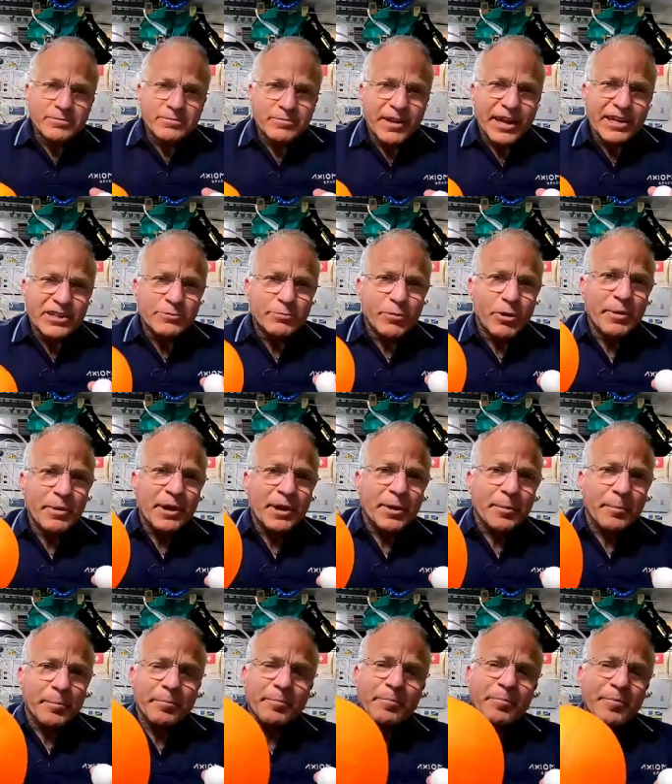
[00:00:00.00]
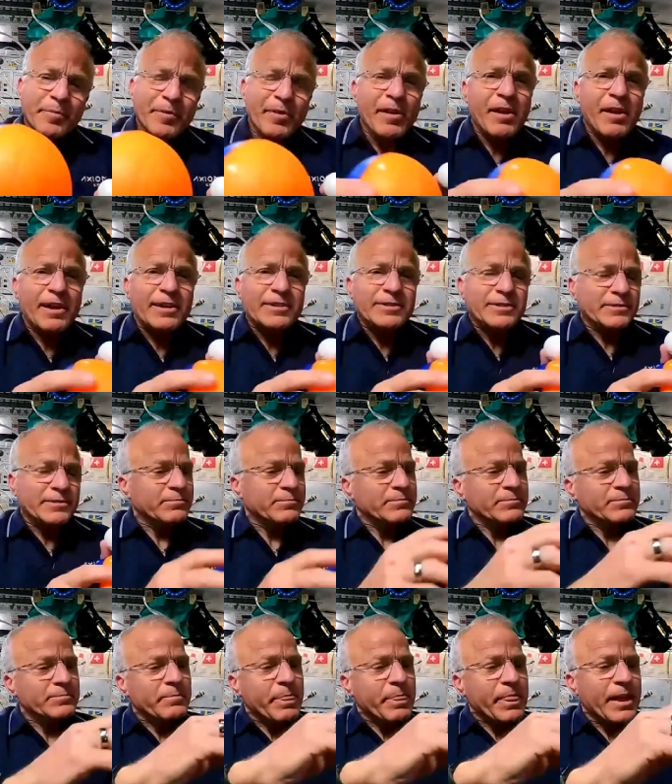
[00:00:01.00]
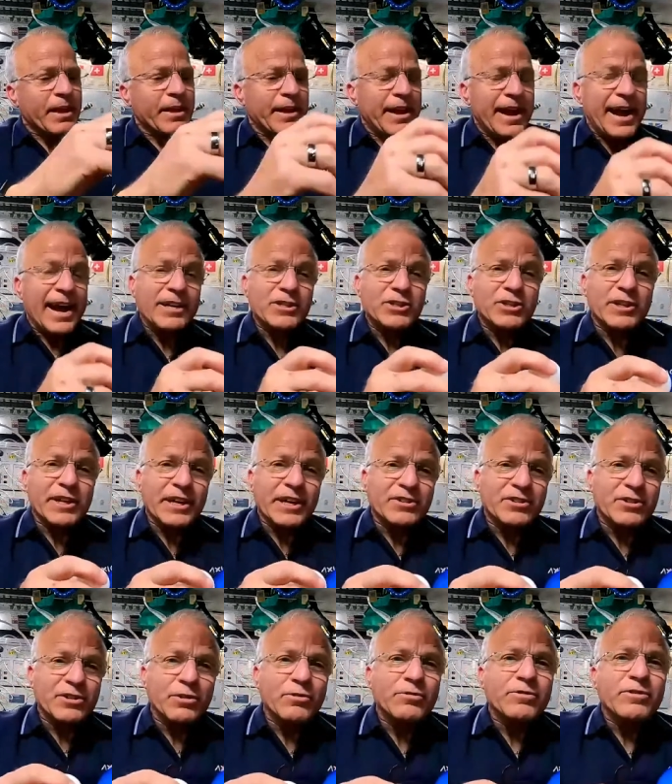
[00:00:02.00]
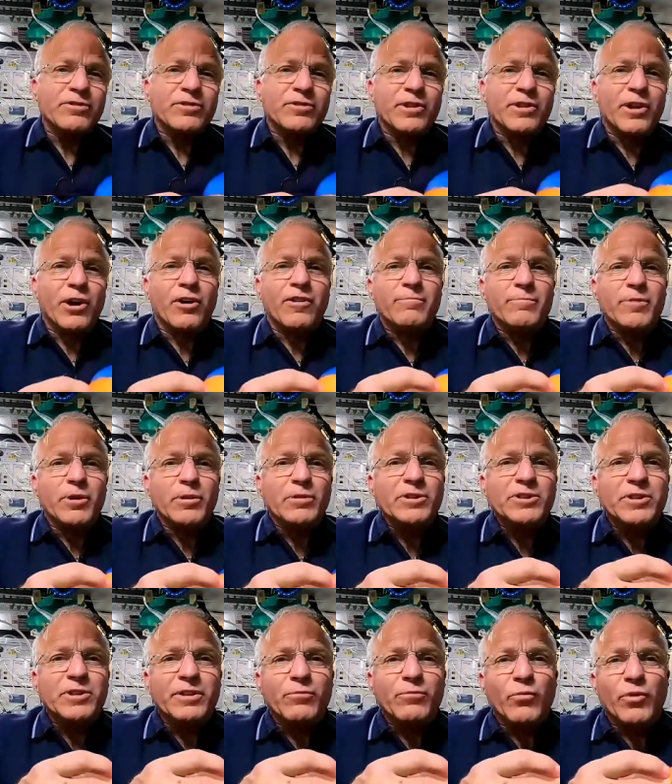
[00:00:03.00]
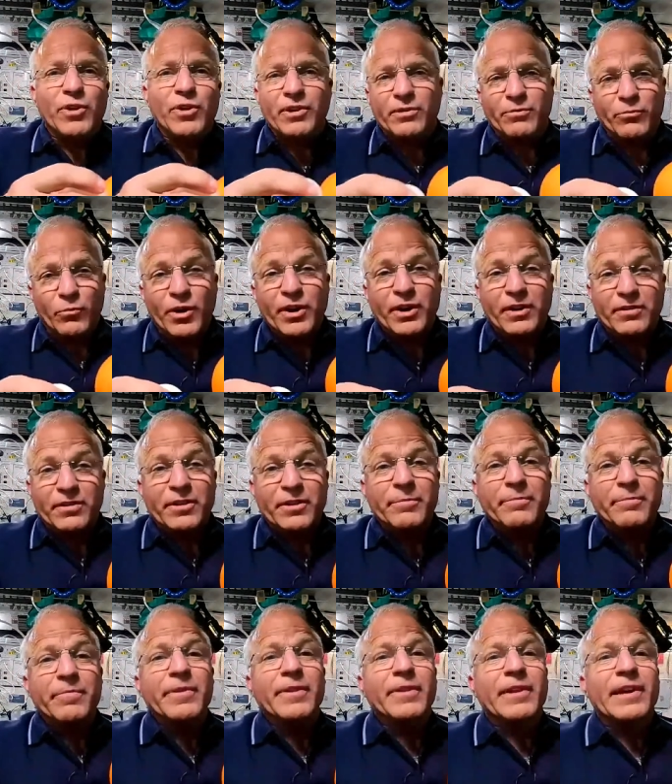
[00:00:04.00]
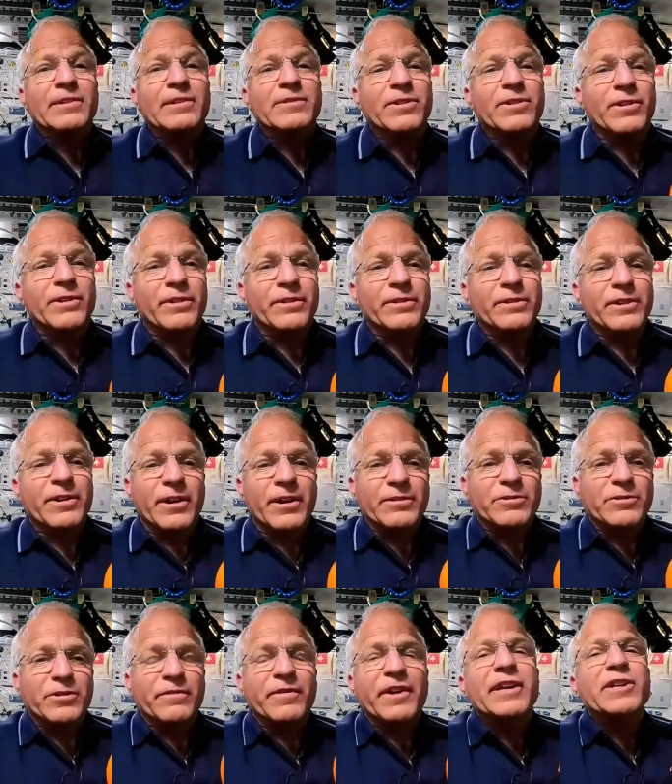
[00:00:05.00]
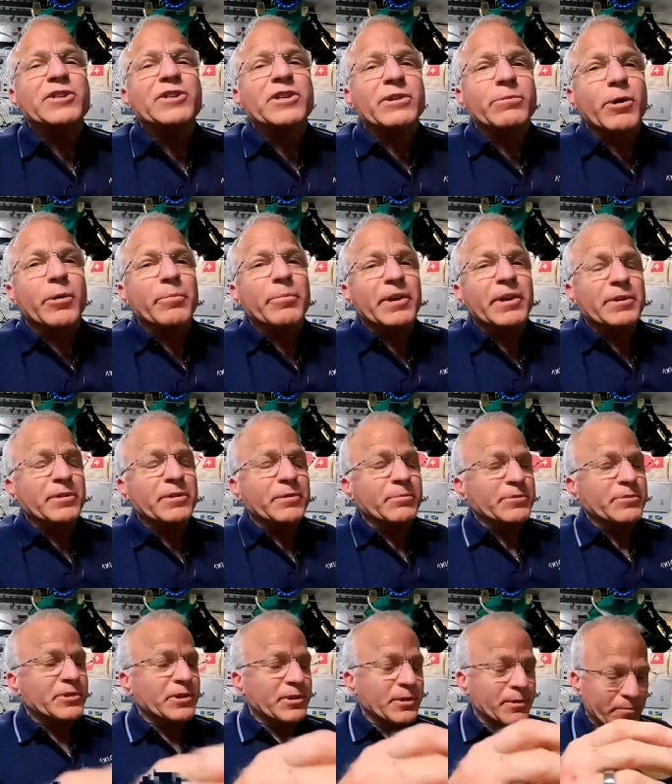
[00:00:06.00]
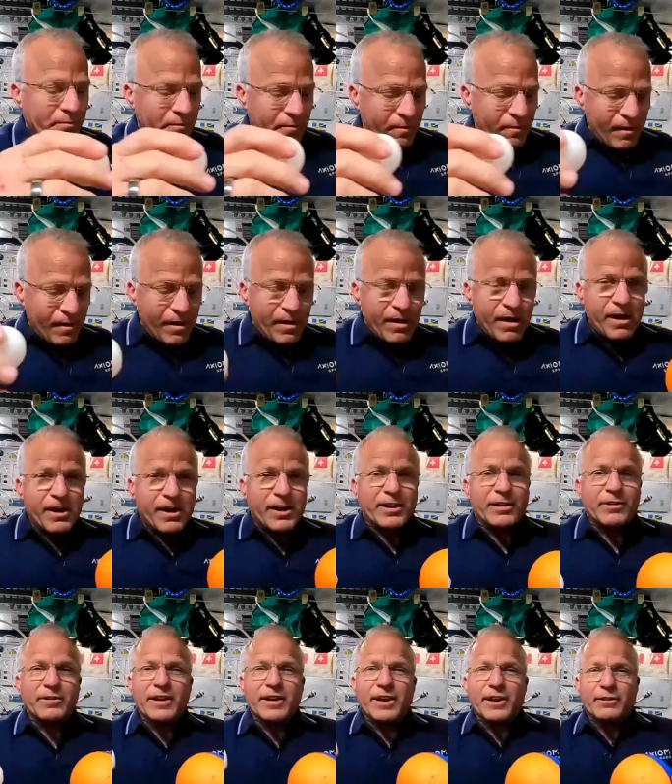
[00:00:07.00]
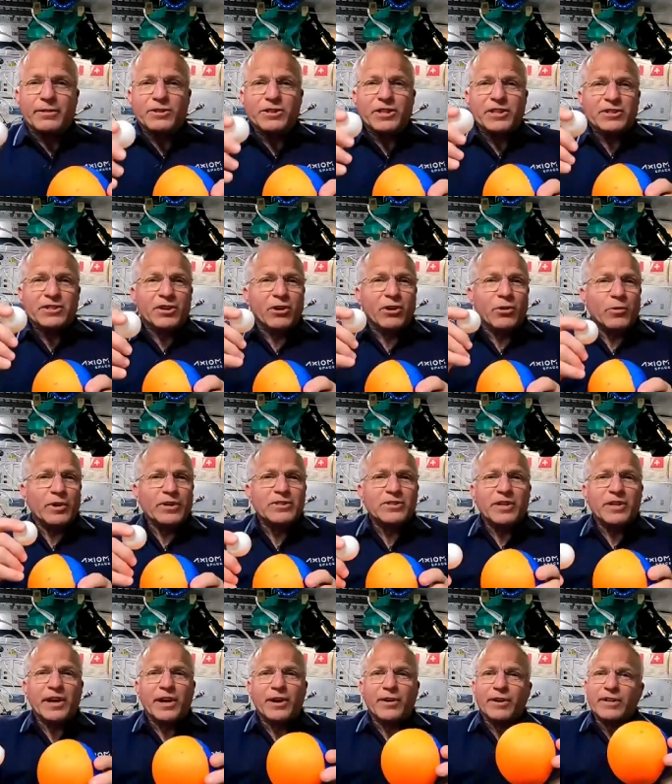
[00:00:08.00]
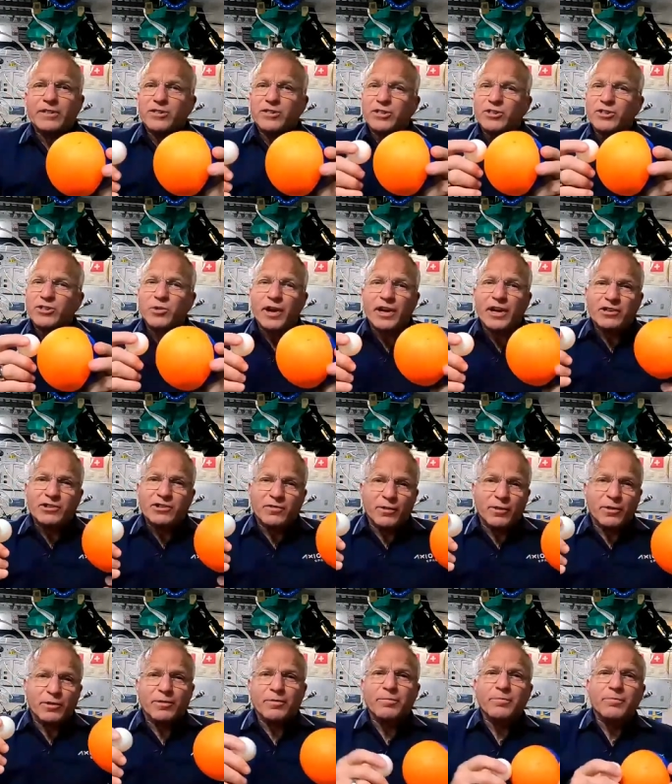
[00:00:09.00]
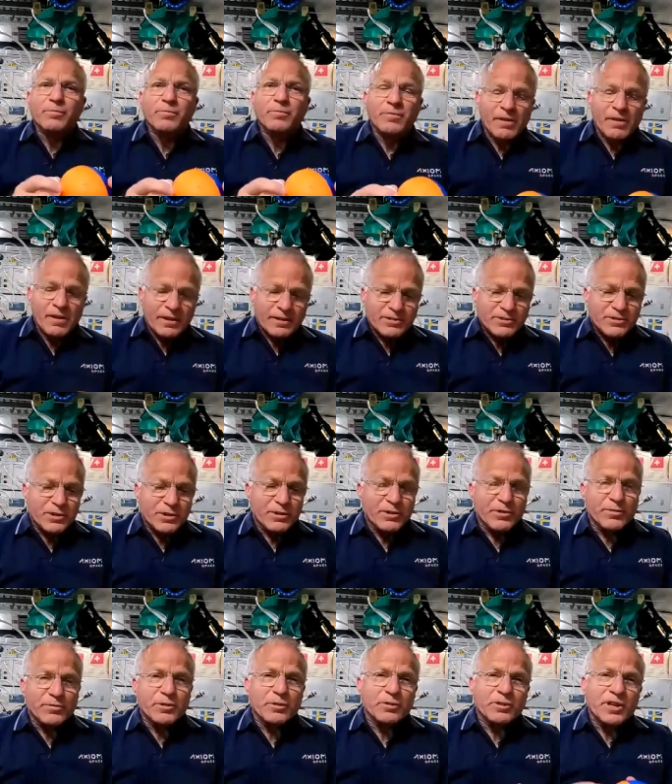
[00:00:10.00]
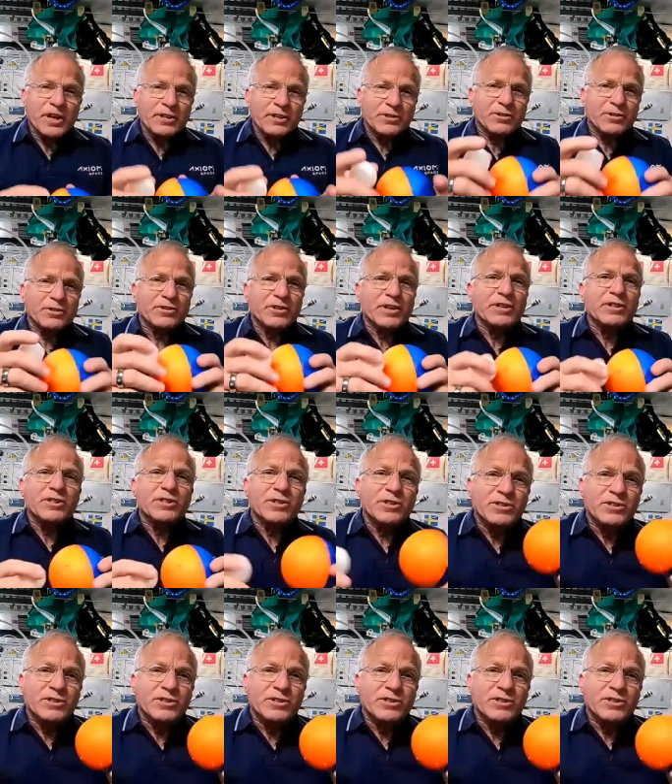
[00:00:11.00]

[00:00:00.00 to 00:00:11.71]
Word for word: That's momentum actually it's Newton's law of motion, one of one of them that's called conservation momentum. So uh, energy is always there; it just transferred. So your teachers can